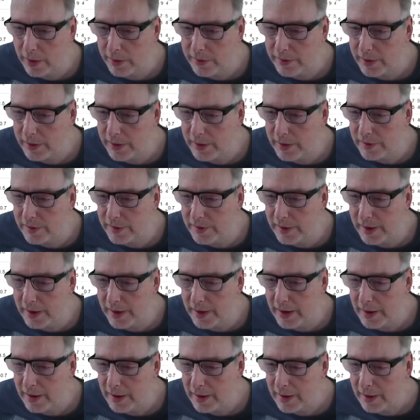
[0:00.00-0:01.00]
So you can
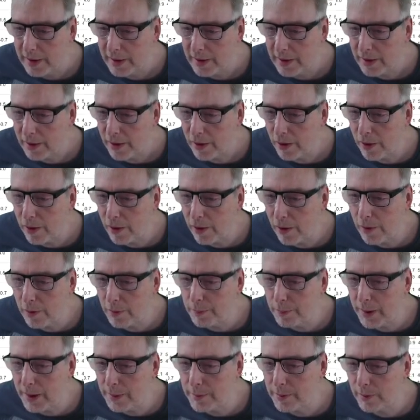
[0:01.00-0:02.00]
see all
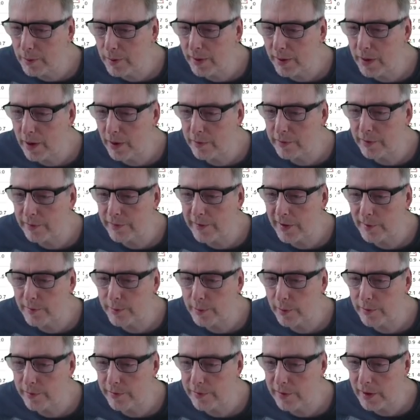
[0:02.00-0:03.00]
people with over
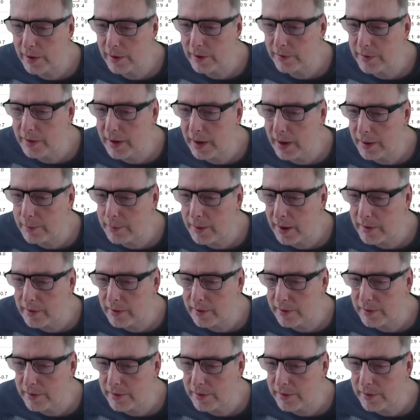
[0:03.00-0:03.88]
5.5k battles.